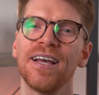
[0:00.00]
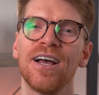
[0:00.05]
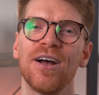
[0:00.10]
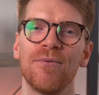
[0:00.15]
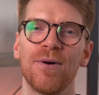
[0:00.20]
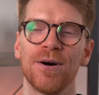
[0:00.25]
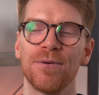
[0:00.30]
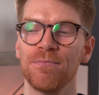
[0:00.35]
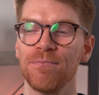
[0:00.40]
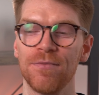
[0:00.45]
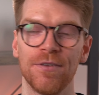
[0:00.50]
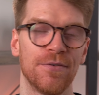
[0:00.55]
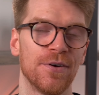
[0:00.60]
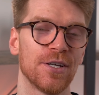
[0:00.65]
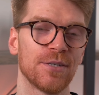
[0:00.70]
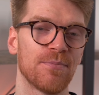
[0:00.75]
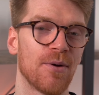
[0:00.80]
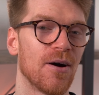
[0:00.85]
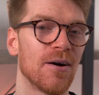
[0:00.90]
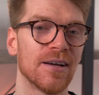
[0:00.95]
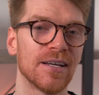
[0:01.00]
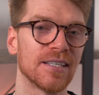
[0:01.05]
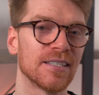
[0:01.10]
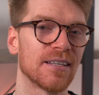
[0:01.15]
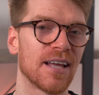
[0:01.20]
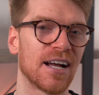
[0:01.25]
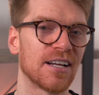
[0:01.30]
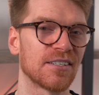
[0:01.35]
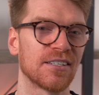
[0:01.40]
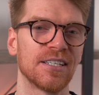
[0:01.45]
Well, the first part is
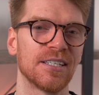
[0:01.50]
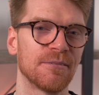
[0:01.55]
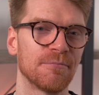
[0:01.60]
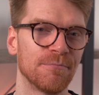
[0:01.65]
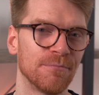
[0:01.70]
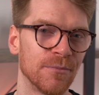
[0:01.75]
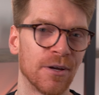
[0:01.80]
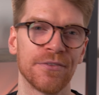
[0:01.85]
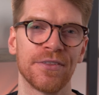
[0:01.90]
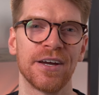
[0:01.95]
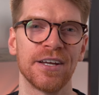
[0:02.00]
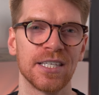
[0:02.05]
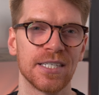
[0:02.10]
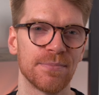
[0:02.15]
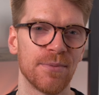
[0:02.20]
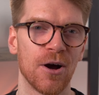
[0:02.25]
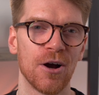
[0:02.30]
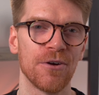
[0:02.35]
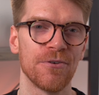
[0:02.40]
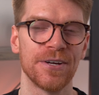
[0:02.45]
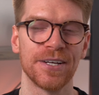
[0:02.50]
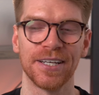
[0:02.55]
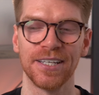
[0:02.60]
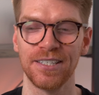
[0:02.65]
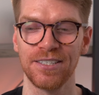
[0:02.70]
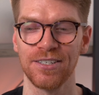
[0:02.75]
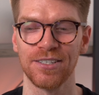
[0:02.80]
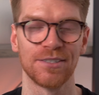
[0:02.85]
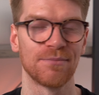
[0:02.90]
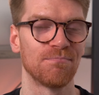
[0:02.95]
actually not that inspiring. It's
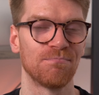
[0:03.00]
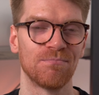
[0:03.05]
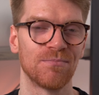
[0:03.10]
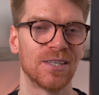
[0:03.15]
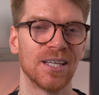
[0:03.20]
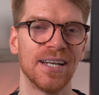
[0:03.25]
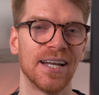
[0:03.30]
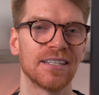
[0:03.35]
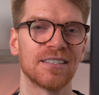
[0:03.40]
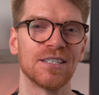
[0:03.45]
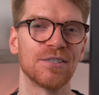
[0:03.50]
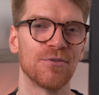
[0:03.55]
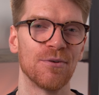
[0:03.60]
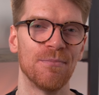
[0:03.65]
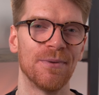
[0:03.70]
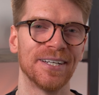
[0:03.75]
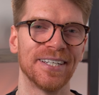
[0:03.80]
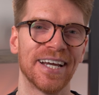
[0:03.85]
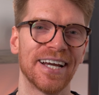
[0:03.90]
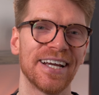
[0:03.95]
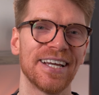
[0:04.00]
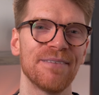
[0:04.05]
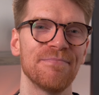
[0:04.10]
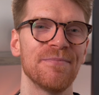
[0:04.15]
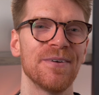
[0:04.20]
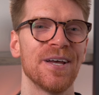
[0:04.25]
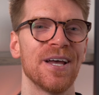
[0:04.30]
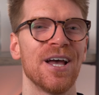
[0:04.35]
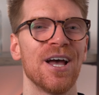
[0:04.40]
just the letters from my name.